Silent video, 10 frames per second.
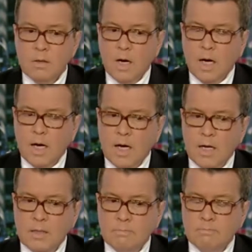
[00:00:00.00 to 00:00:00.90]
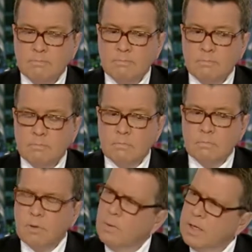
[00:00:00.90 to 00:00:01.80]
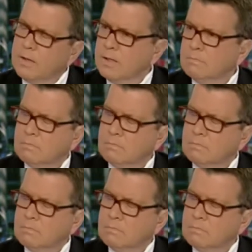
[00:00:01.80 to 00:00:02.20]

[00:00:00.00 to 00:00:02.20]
But what do you think?